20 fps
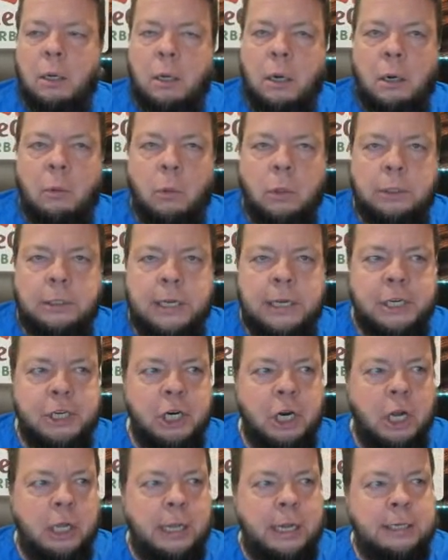And we'll teach
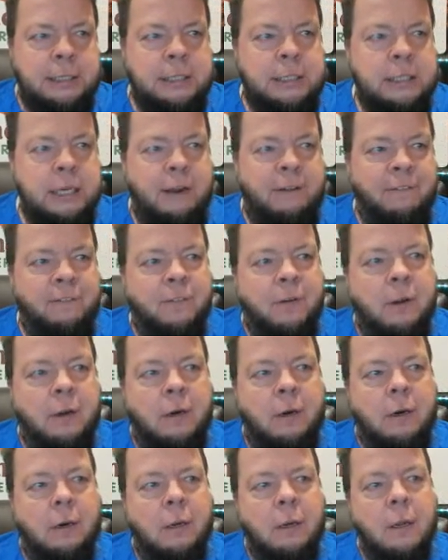you all that stuff
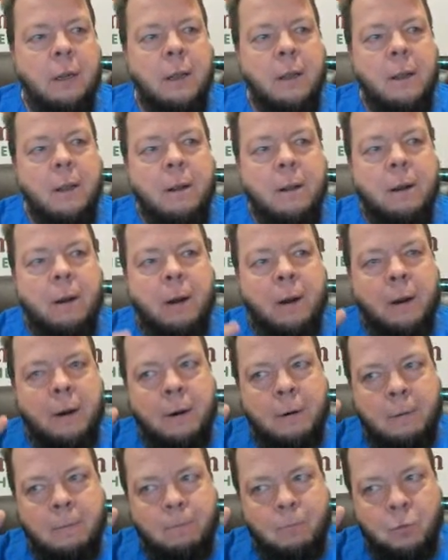on
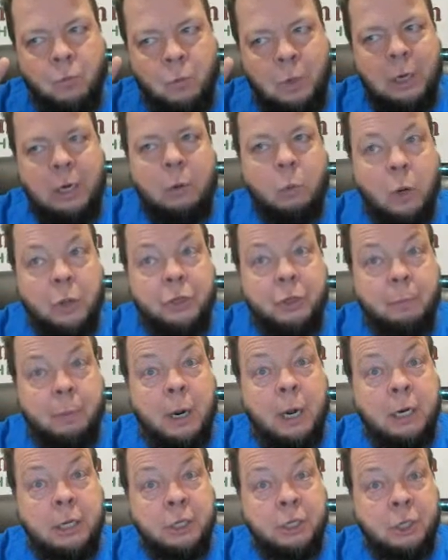on really what the
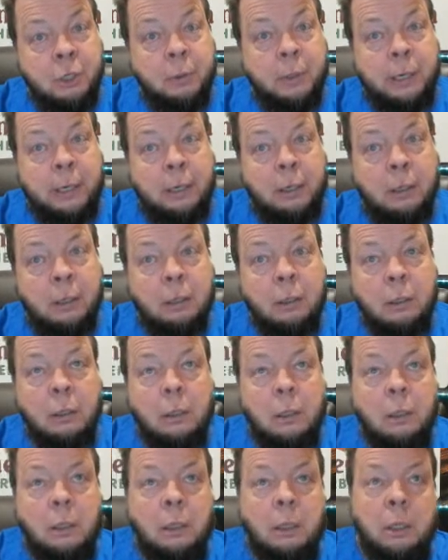body's doing
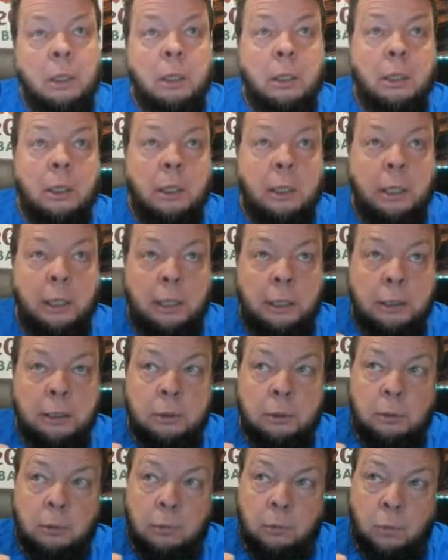
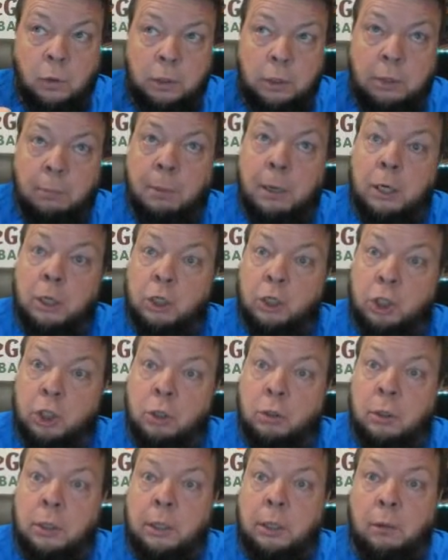and what the bugs are
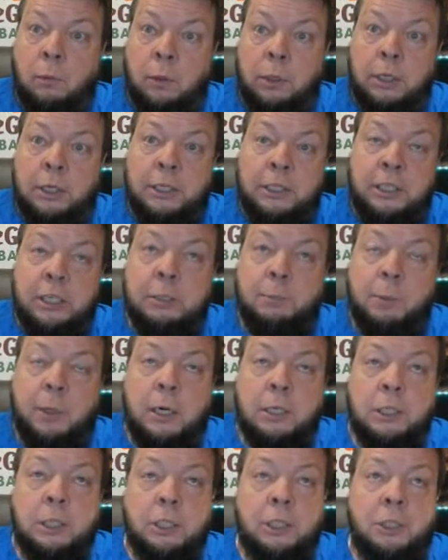doing and what the disease
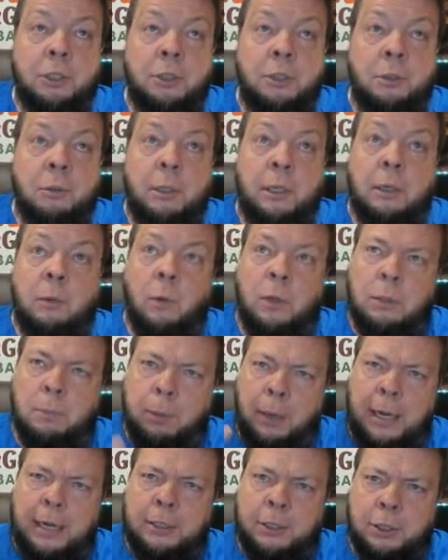processes are doing and what the
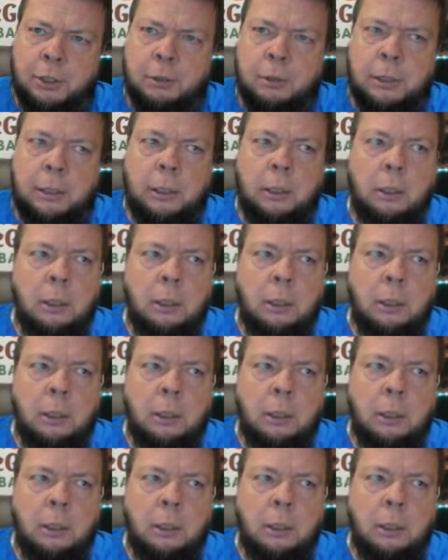plants are doing